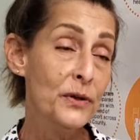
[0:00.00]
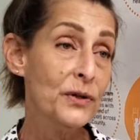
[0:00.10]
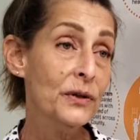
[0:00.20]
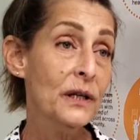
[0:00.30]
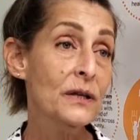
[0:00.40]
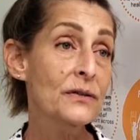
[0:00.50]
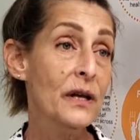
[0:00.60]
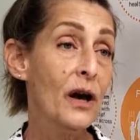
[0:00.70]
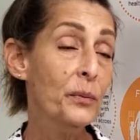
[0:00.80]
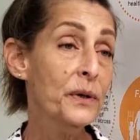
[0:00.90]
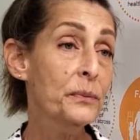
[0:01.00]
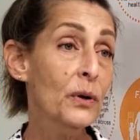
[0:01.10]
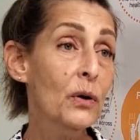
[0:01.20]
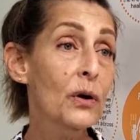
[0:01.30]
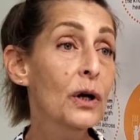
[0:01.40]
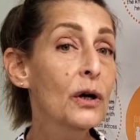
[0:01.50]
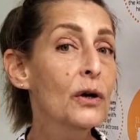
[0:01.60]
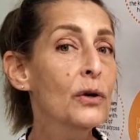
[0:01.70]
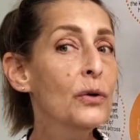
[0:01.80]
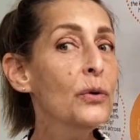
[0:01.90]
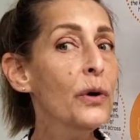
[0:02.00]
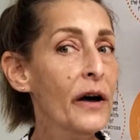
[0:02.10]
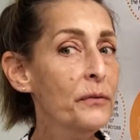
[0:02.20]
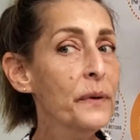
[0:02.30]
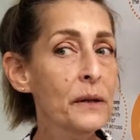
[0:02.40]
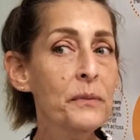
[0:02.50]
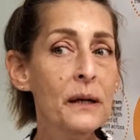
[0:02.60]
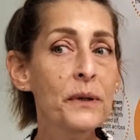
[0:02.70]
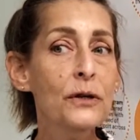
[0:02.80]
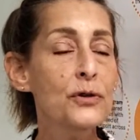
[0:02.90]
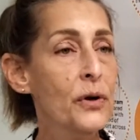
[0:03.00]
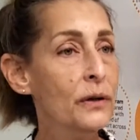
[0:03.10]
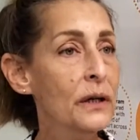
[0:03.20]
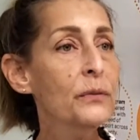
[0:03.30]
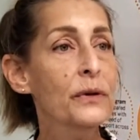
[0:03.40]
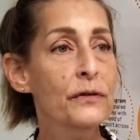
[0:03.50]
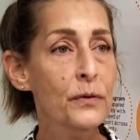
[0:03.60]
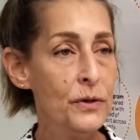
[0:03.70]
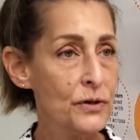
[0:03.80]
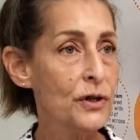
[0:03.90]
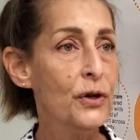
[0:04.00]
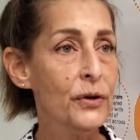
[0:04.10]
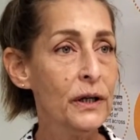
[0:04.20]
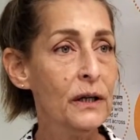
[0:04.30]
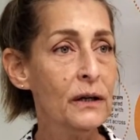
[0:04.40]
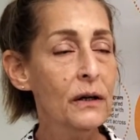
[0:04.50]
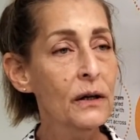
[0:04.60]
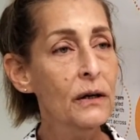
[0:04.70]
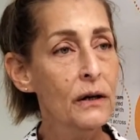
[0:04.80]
opportunities to help people who have been maybe struggling with food insecurity